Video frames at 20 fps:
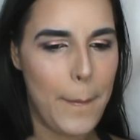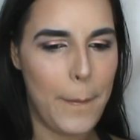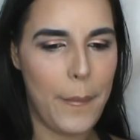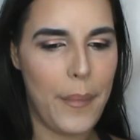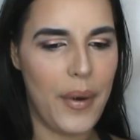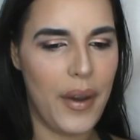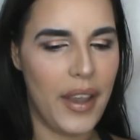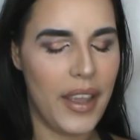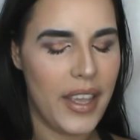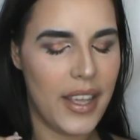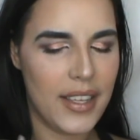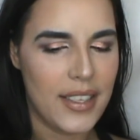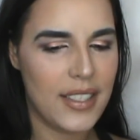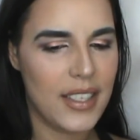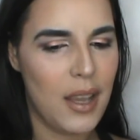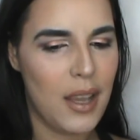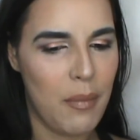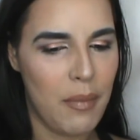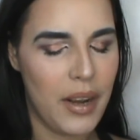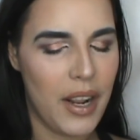but
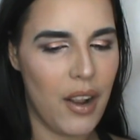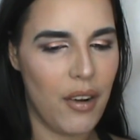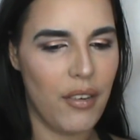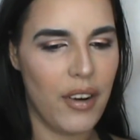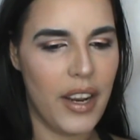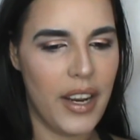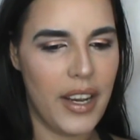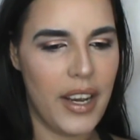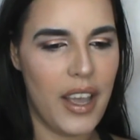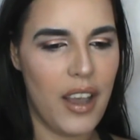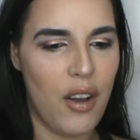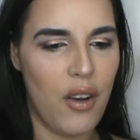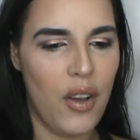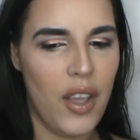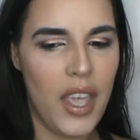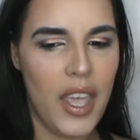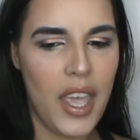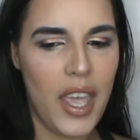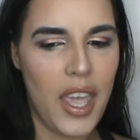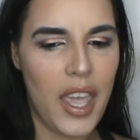it's coming out right now.
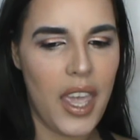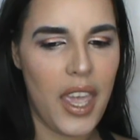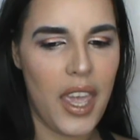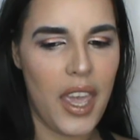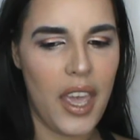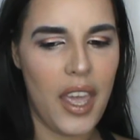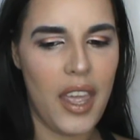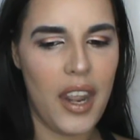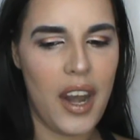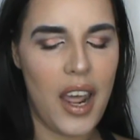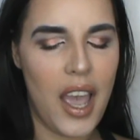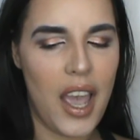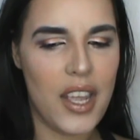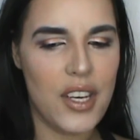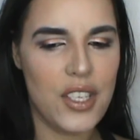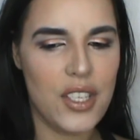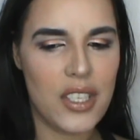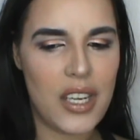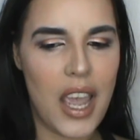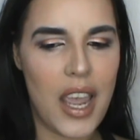And I
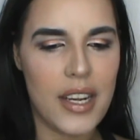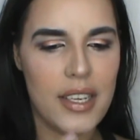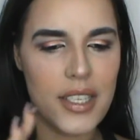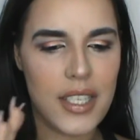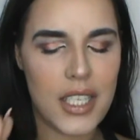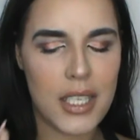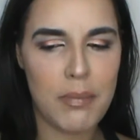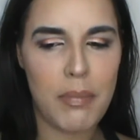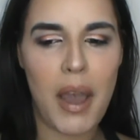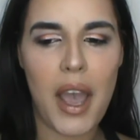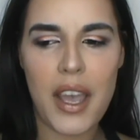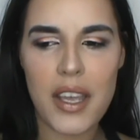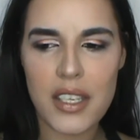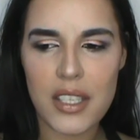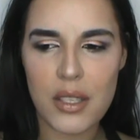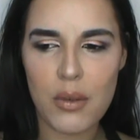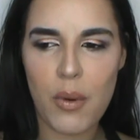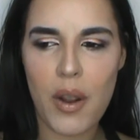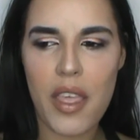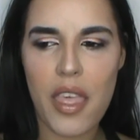
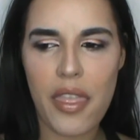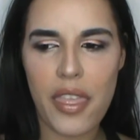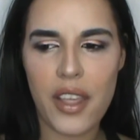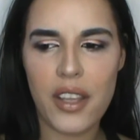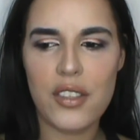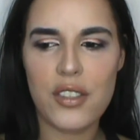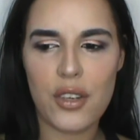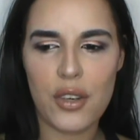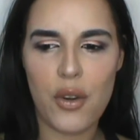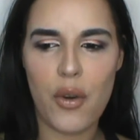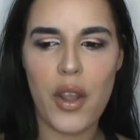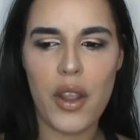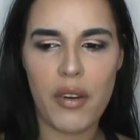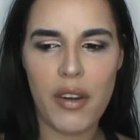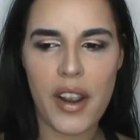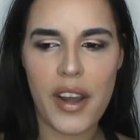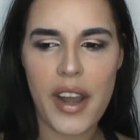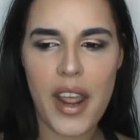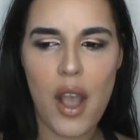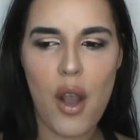despise the way that things are going
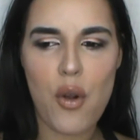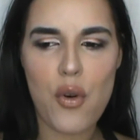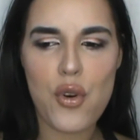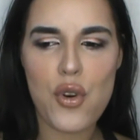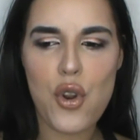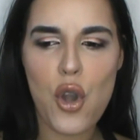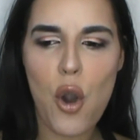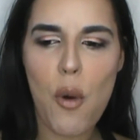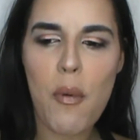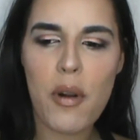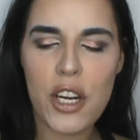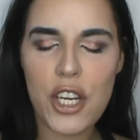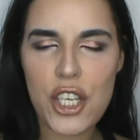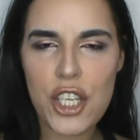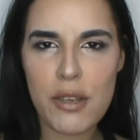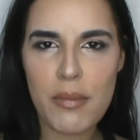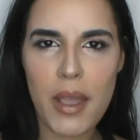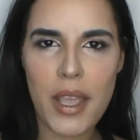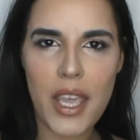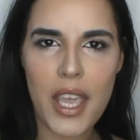right now. Nobody
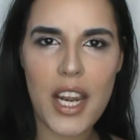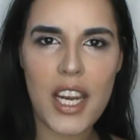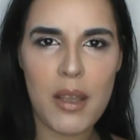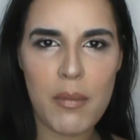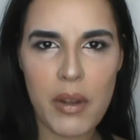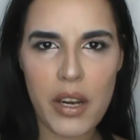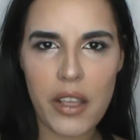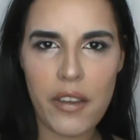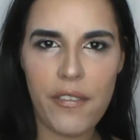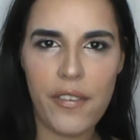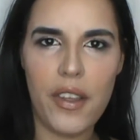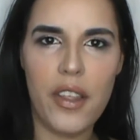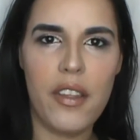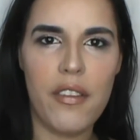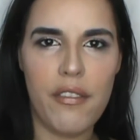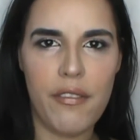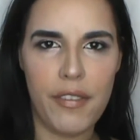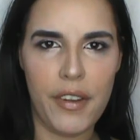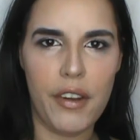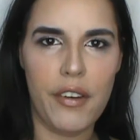should make anybody feel
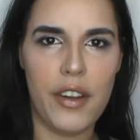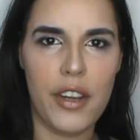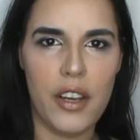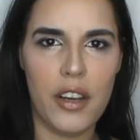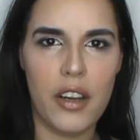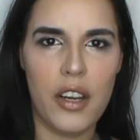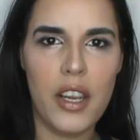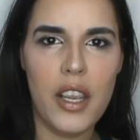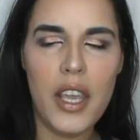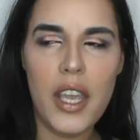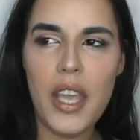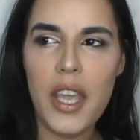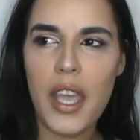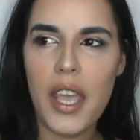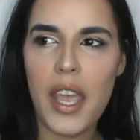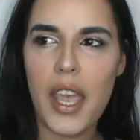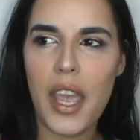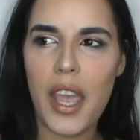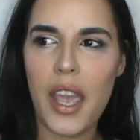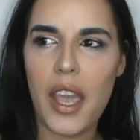inferior.
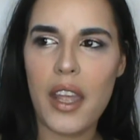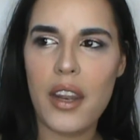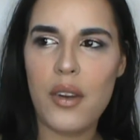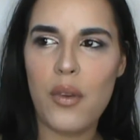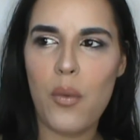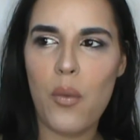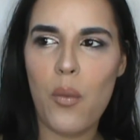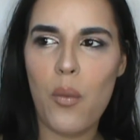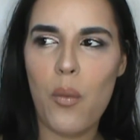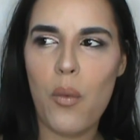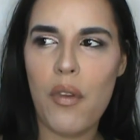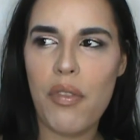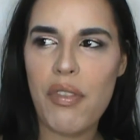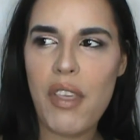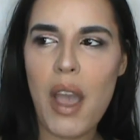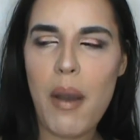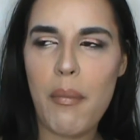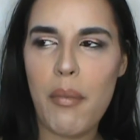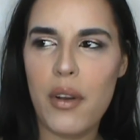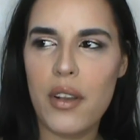And what
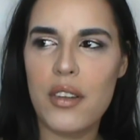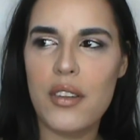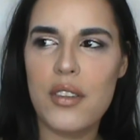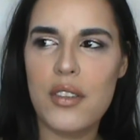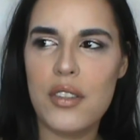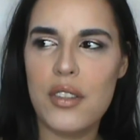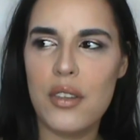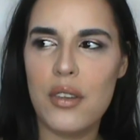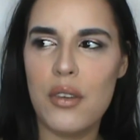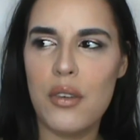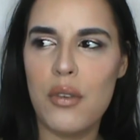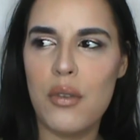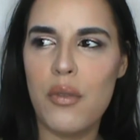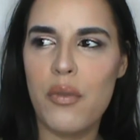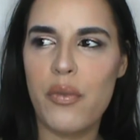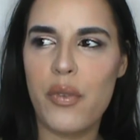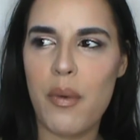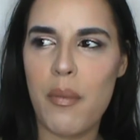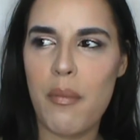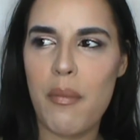that boils to,
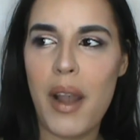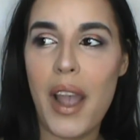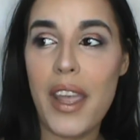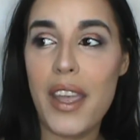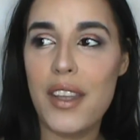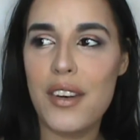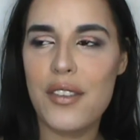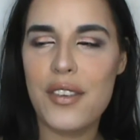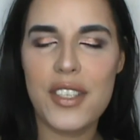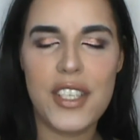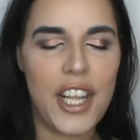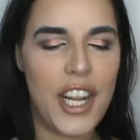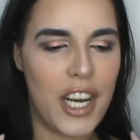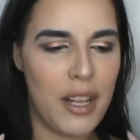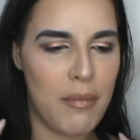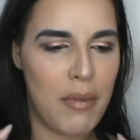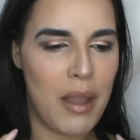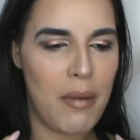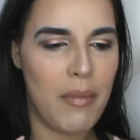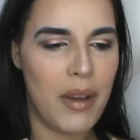from my
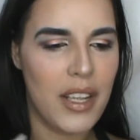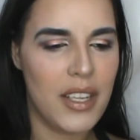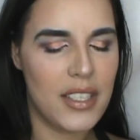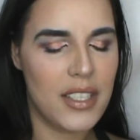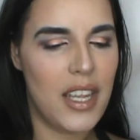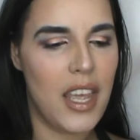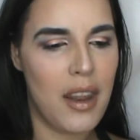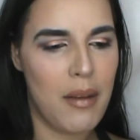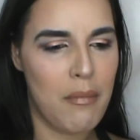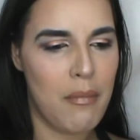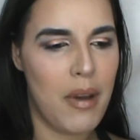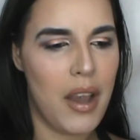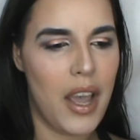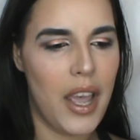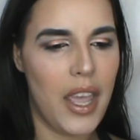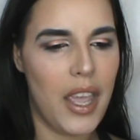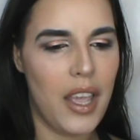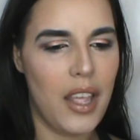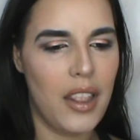understanding, my mindset, and my